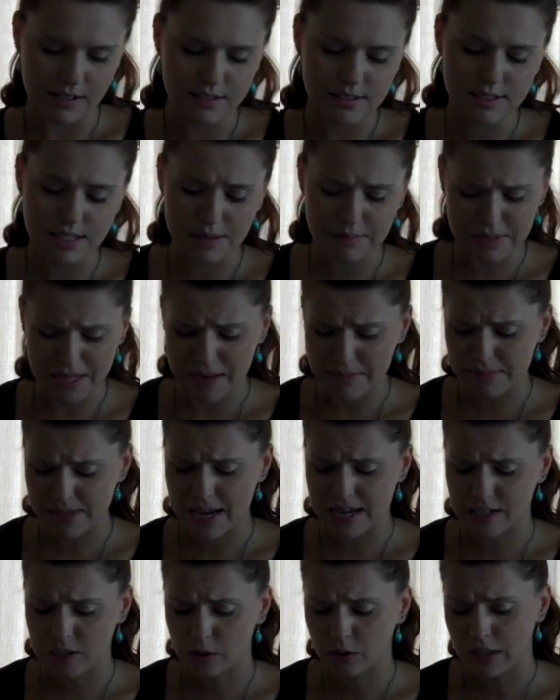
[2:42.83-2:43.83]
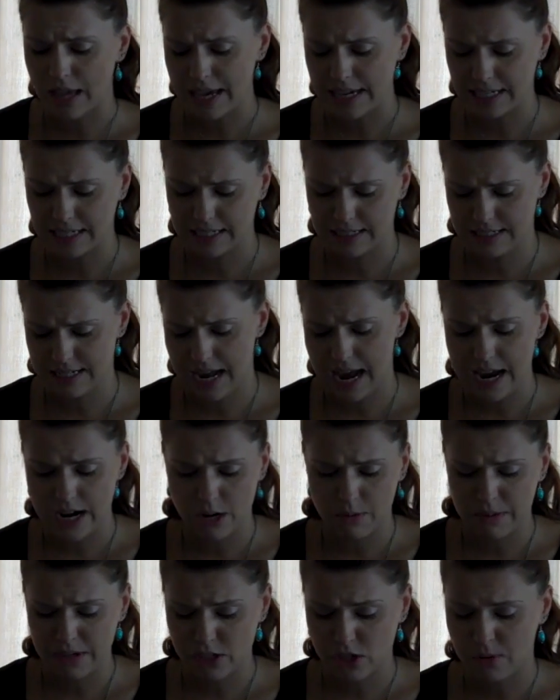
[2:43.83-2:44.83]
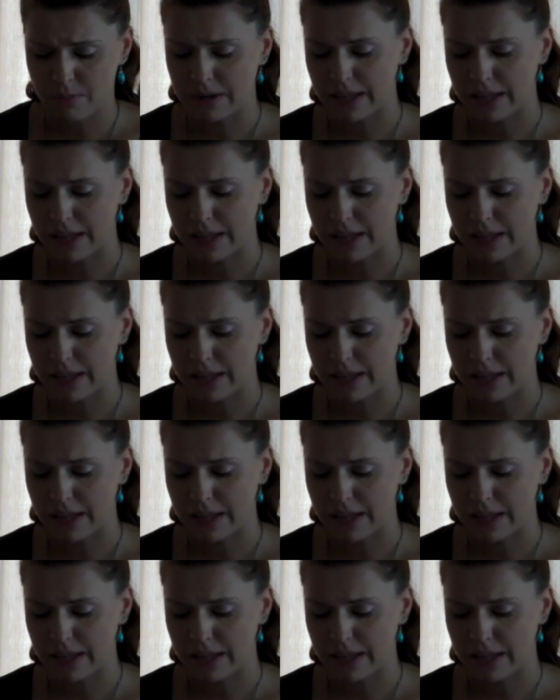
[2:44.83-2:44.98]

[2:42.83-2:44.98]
Sometimes I don't like an entire picture,